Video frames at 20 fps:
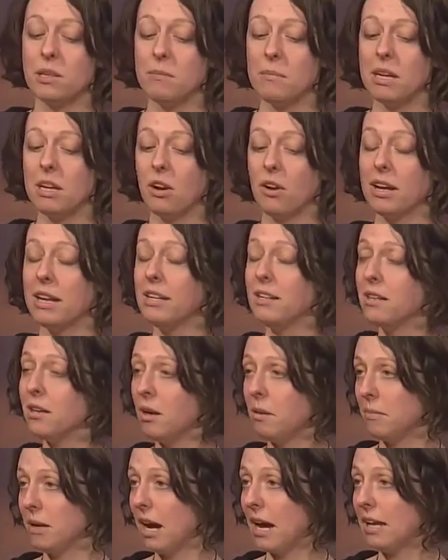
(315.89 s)
that meet our
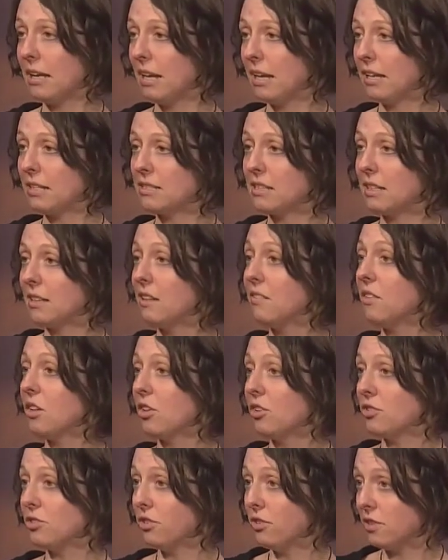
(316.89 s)
income guidelines and live in
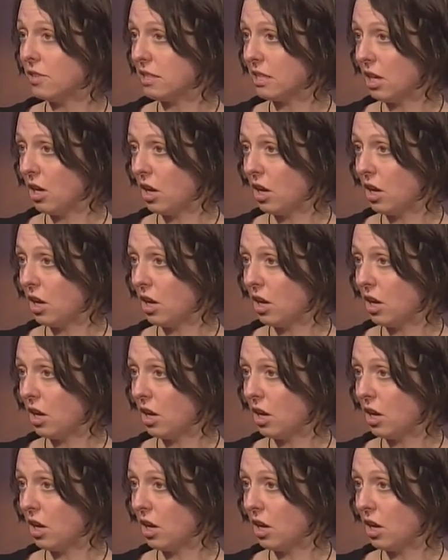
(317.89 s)
our service